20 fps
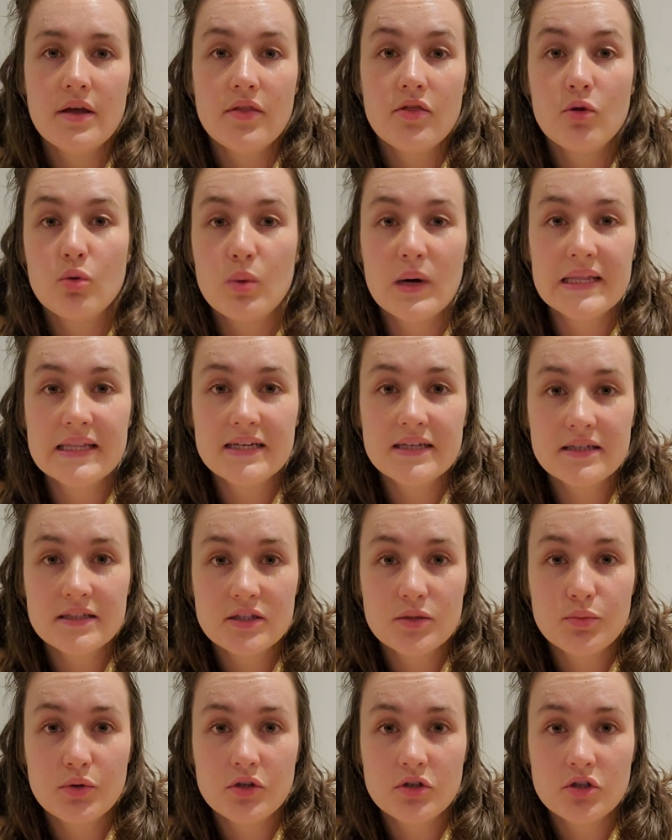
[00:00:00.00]
The weather is
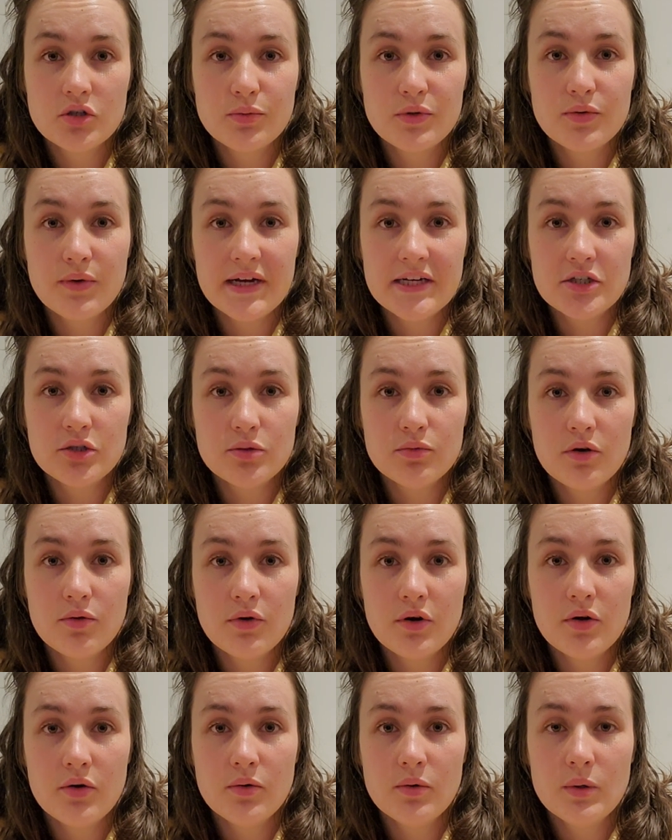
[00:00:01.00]
supposed to be great
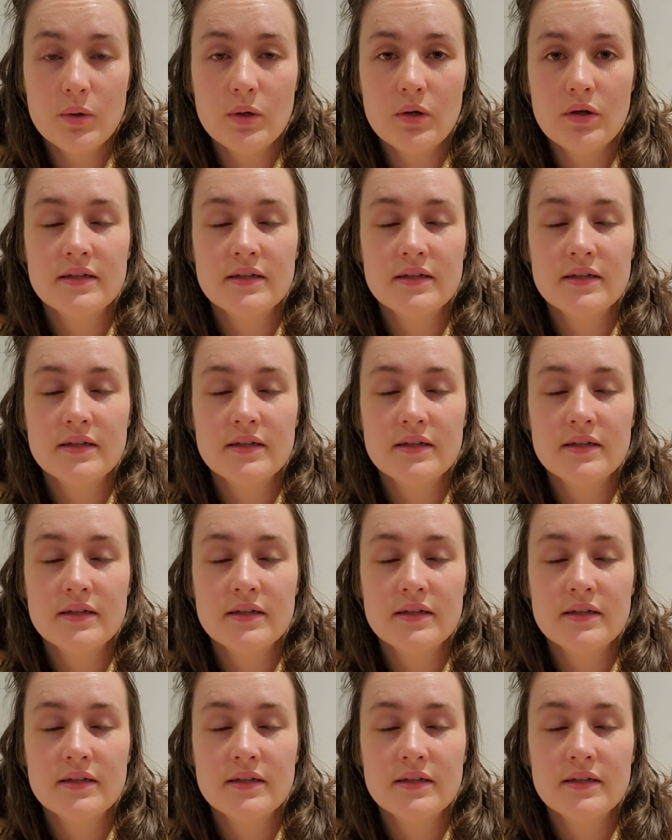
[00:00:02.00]
tomorrow.